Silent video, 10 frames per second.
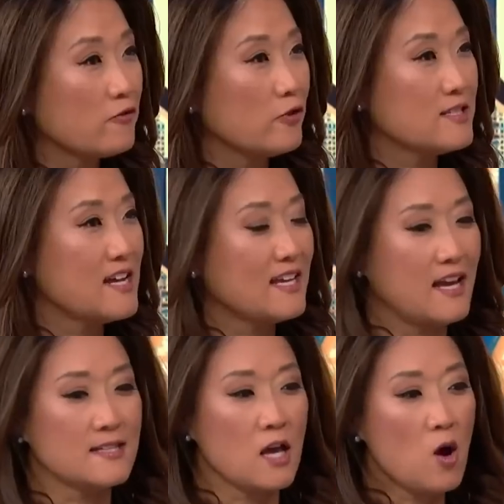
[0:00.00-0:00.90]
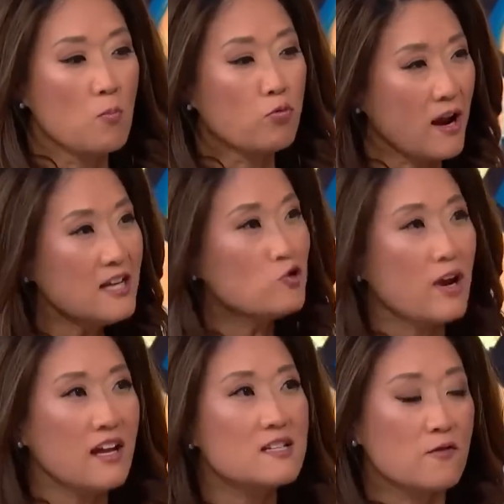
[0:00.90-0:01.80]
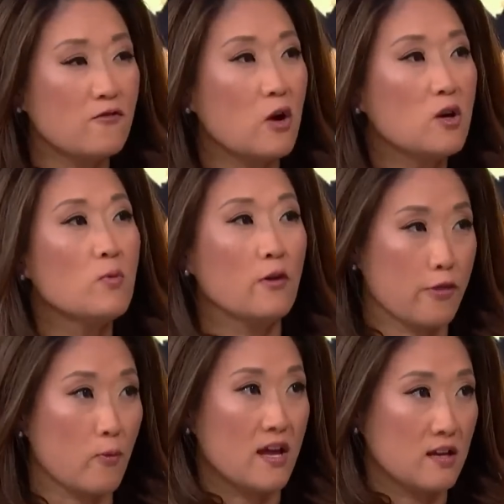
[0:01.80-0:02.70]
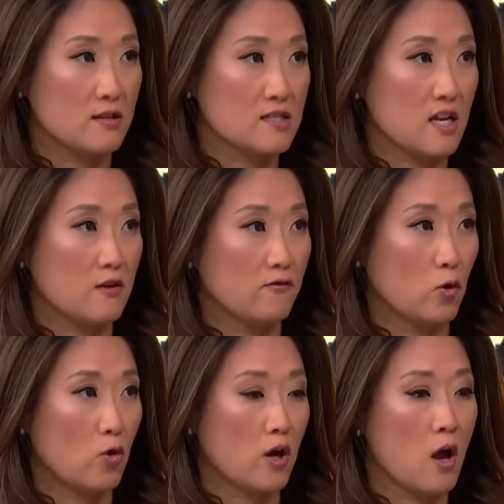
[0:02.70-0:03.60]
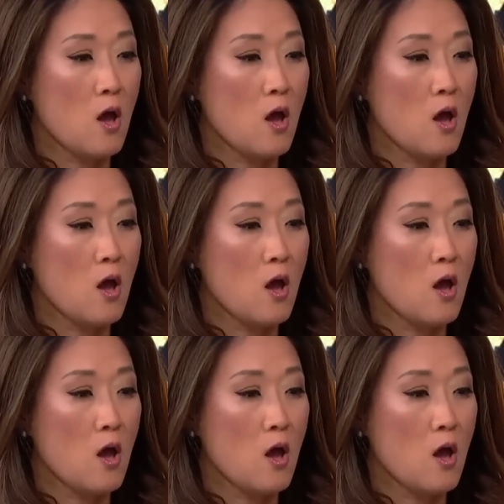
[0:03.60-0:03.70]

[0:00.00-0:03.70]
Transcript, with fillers: for decades. Brain drain is a very real threat in the state of Florida,